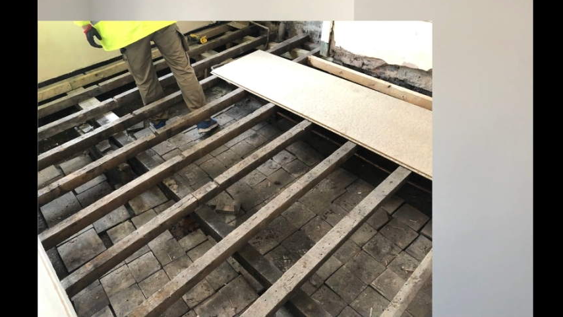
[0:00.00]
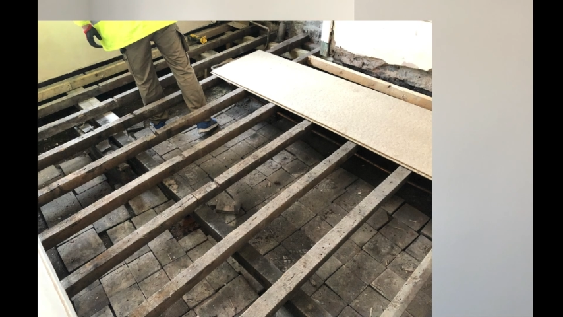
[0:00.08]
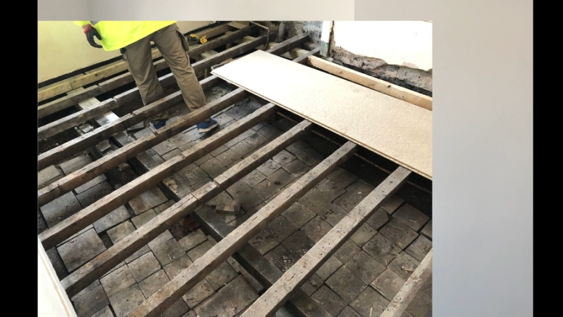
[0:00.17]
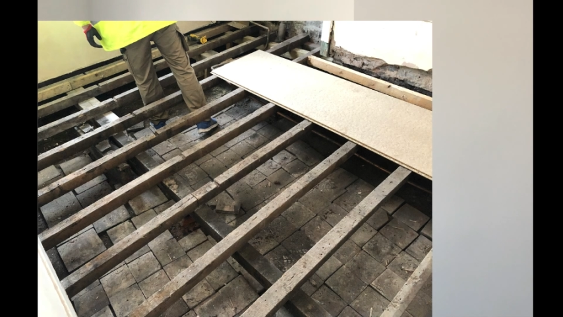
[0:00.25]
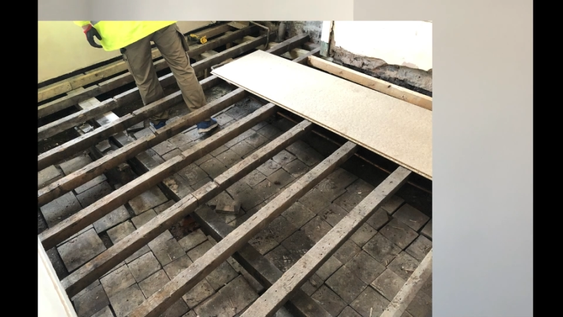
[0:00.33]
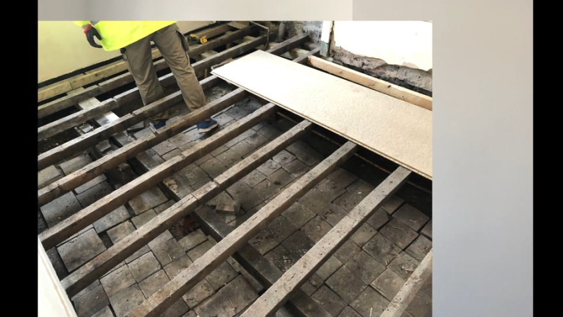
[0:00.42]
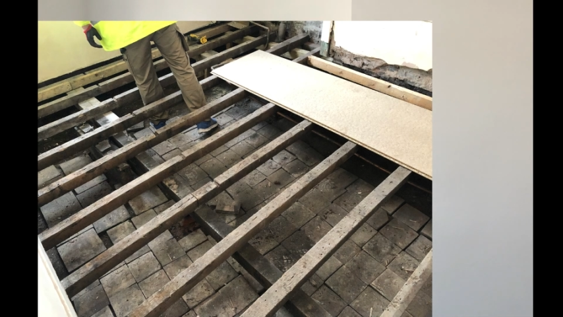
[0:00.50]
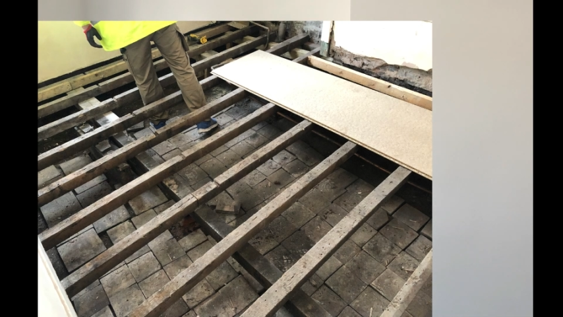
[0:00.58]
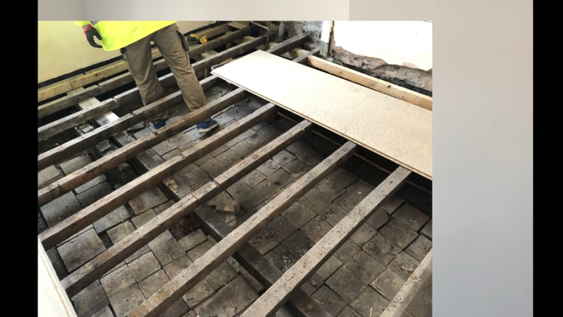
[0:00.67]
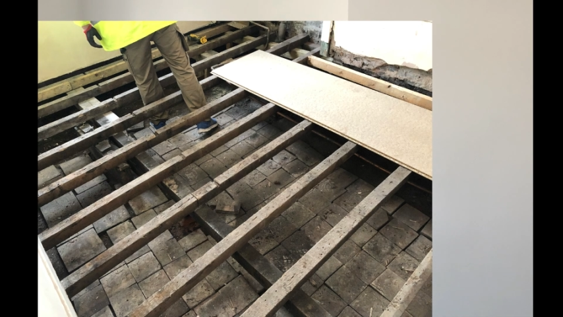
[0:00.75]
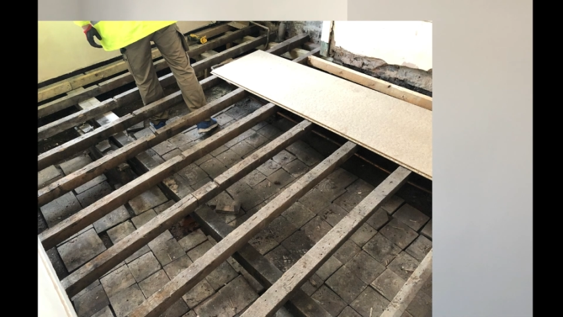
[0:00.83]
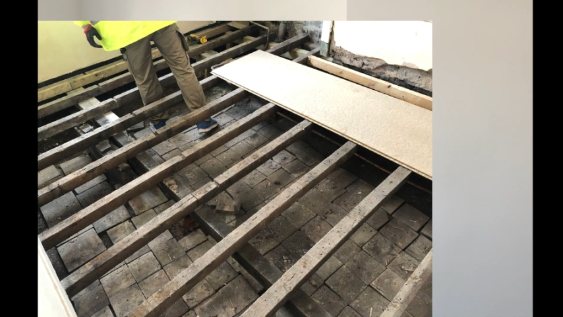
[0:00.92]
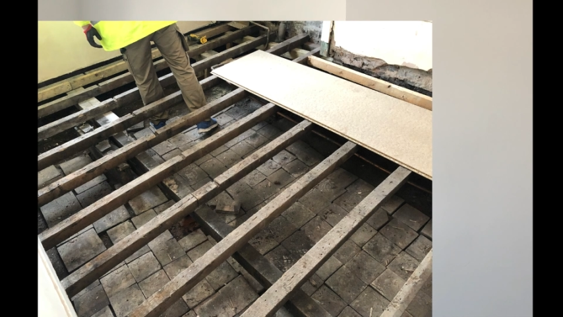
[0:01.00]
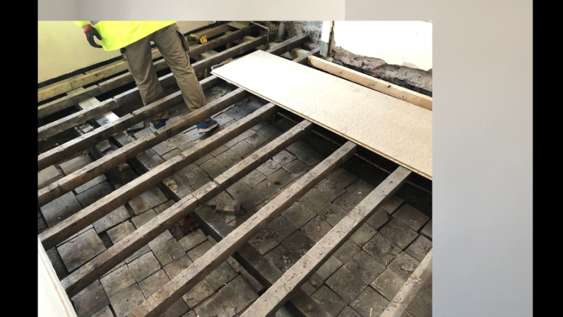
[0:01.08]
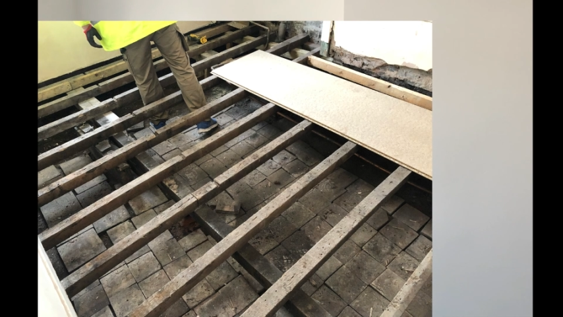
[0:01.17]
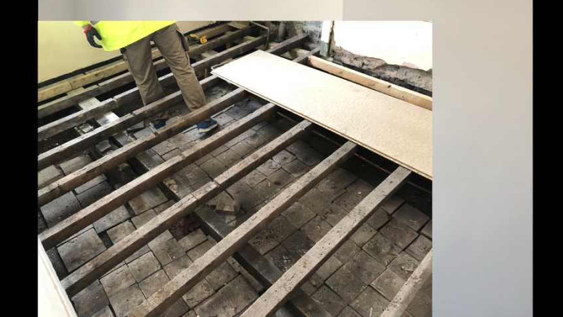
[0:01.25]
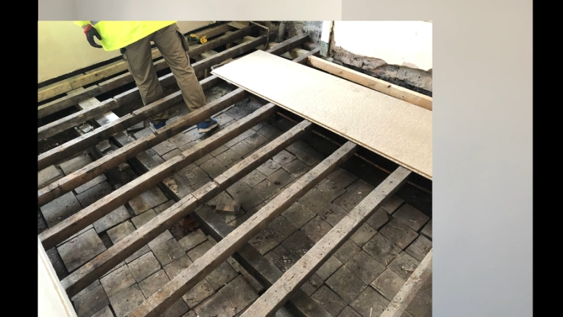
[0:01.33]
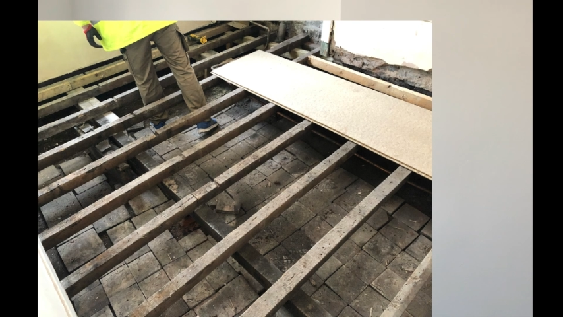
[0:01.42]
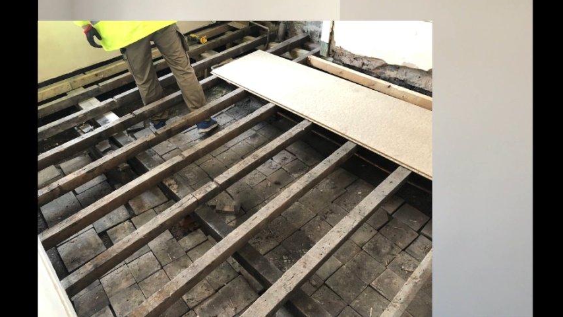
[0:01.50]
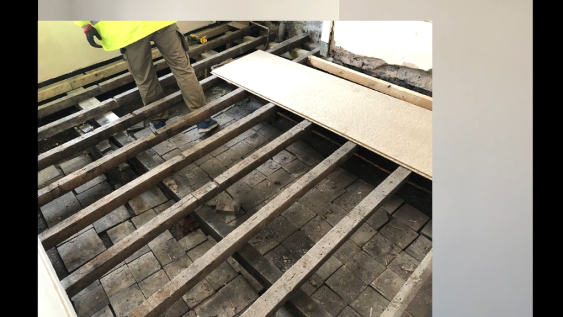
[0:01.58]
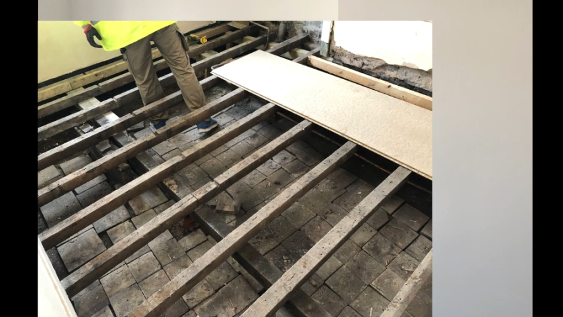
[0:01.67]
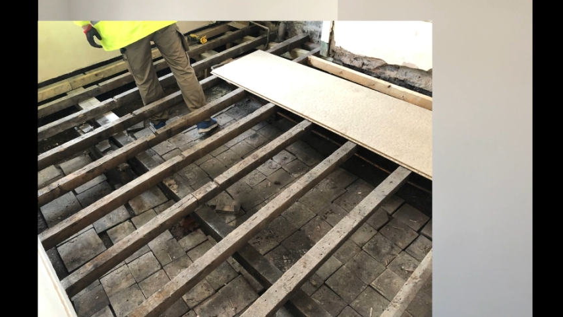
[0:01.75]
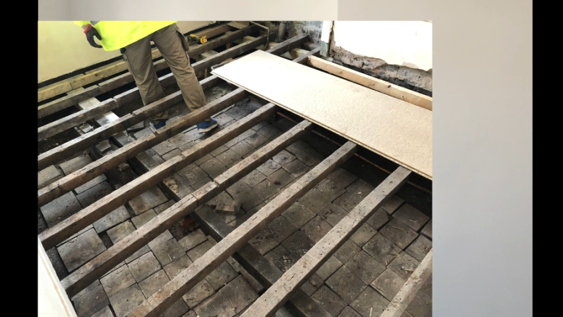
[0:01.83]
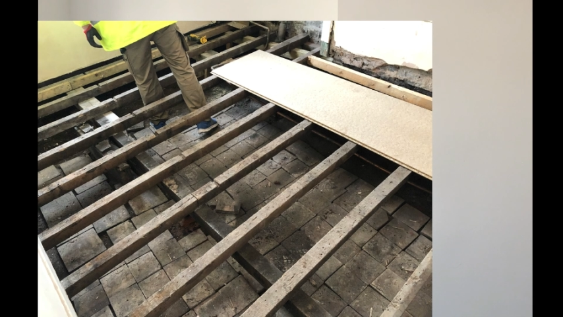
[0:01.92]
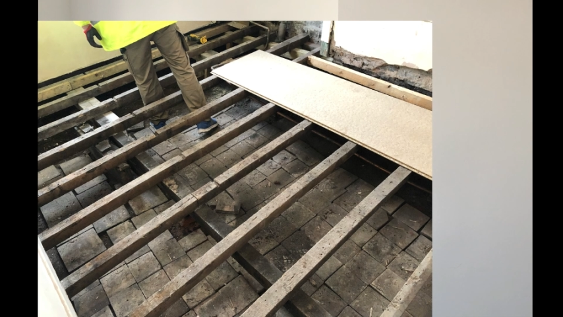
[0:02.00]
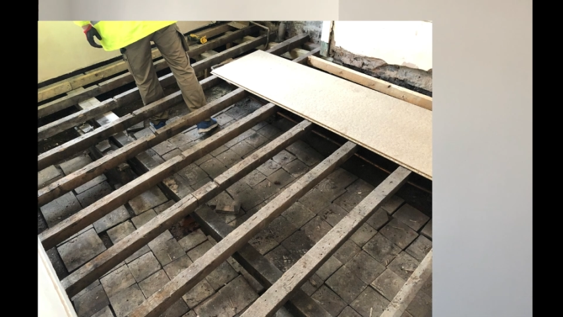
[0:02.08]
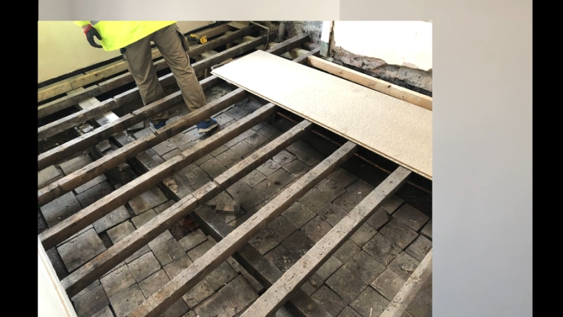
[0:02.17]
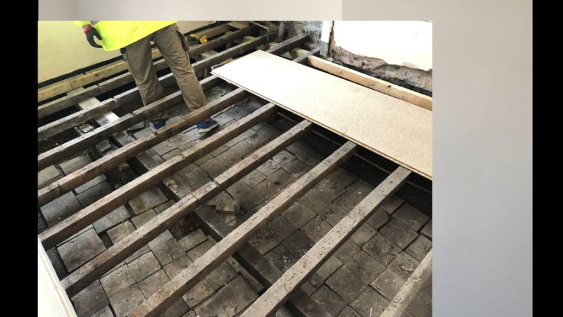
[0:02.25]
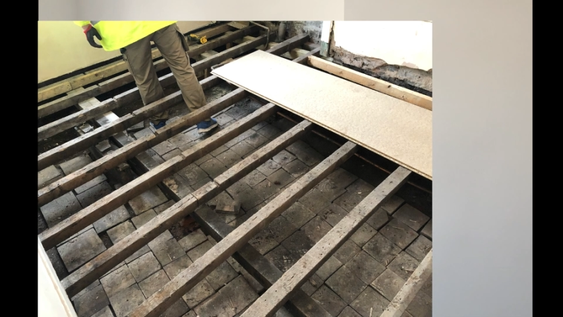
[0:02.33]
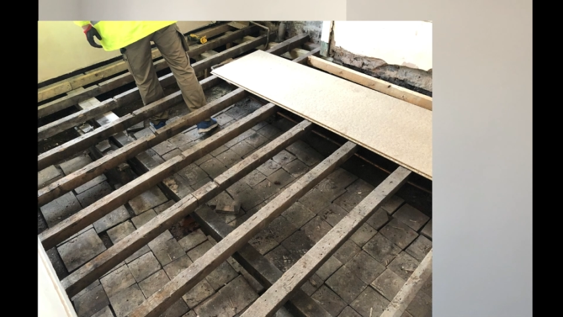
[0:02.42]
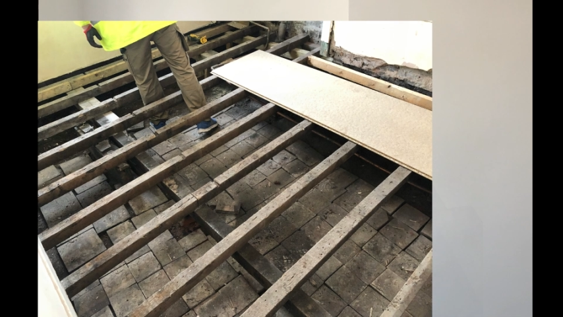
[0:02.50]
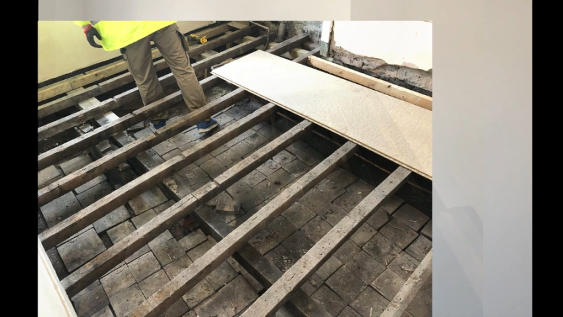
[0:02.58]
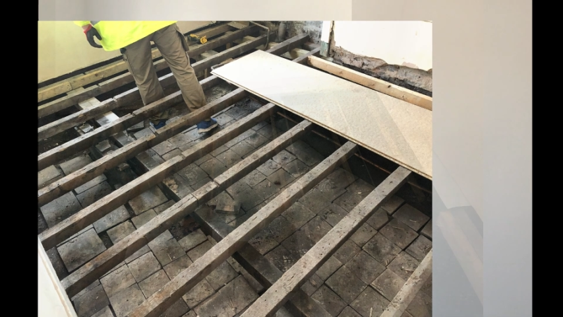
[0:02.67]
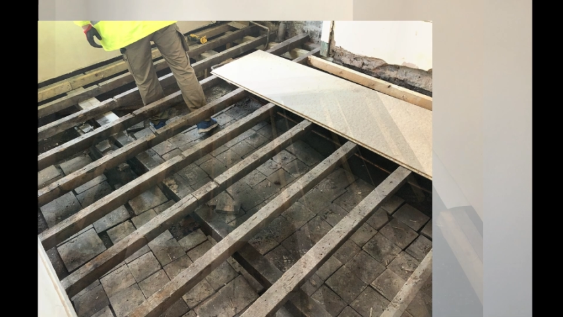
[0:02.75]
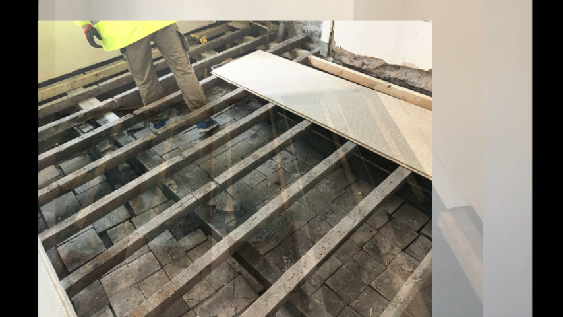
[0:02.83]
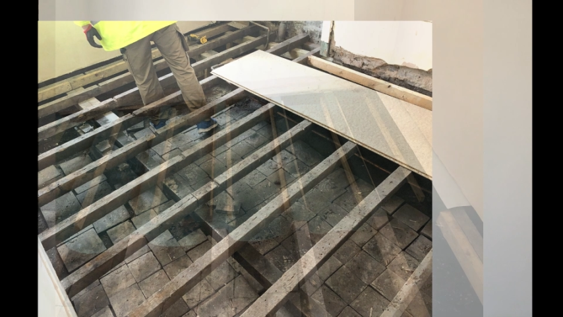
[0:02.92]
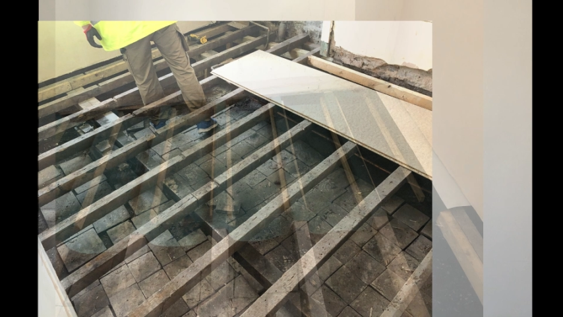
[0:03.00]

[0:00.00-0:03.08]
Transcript: [unreadable: no face in view]